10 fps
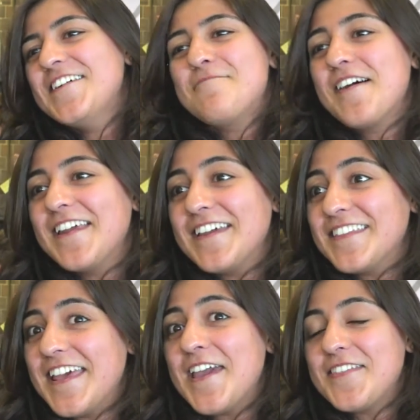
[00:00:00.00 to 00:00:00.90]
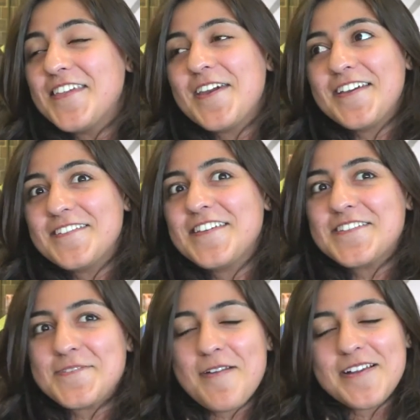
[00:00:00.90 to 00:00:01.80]
but they
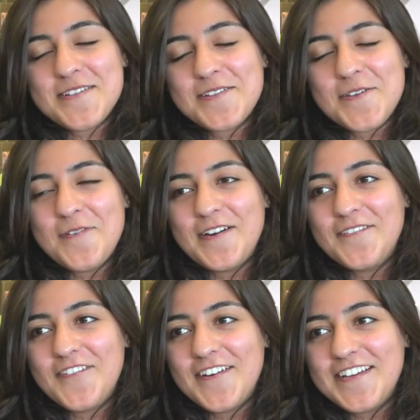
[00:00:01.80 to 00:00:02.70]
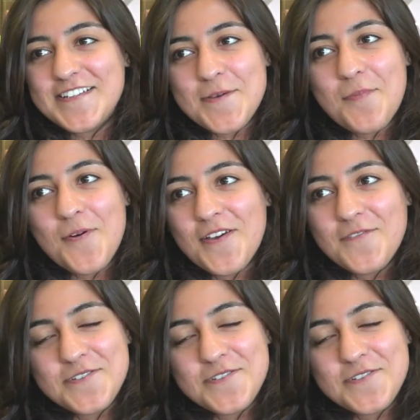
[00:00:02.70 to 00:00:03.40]
surprisingly were very supportive,